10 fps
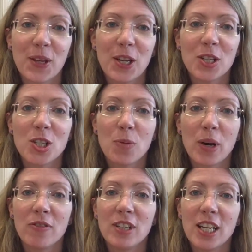So
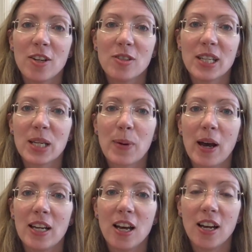my videos think about
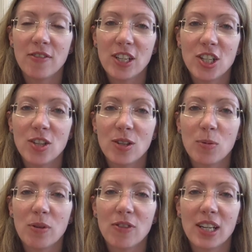a live issue that
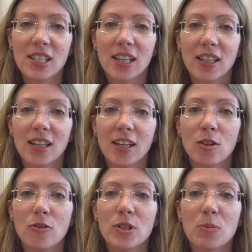we're facing and
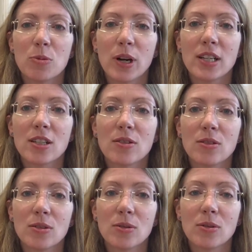offer some practical
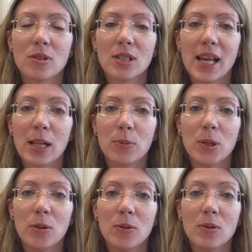tools to help
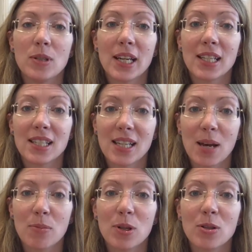you take a step
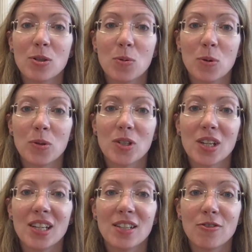towards
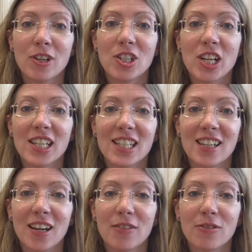a differentiated
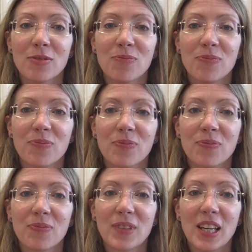
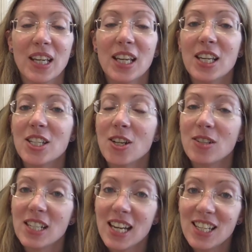life. So
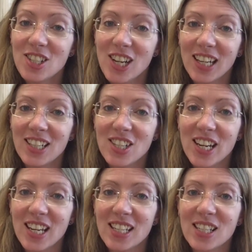today's challenge
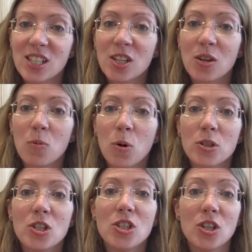is what
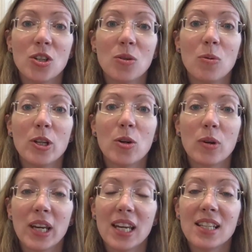to do when your
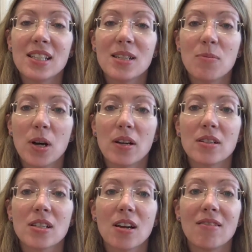kids'
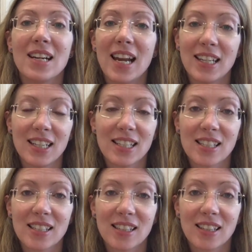demands are relentless